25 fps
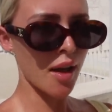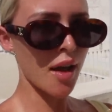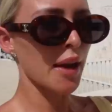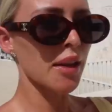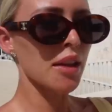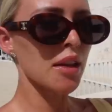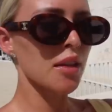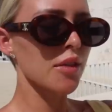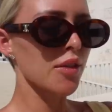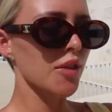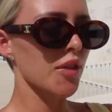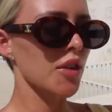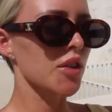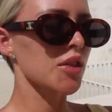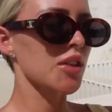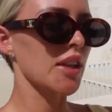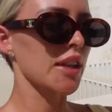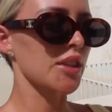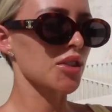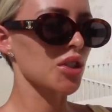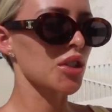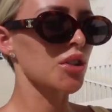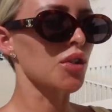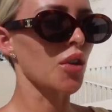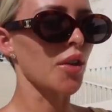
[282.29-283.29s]
Apparently the food is
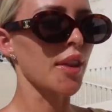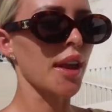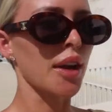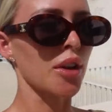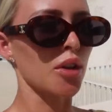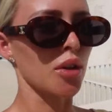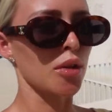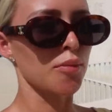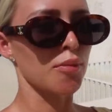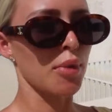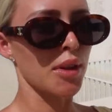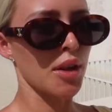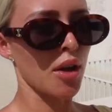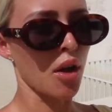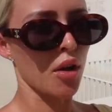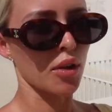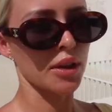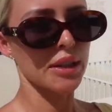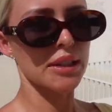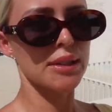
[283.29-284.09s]
actually not that good, but the whole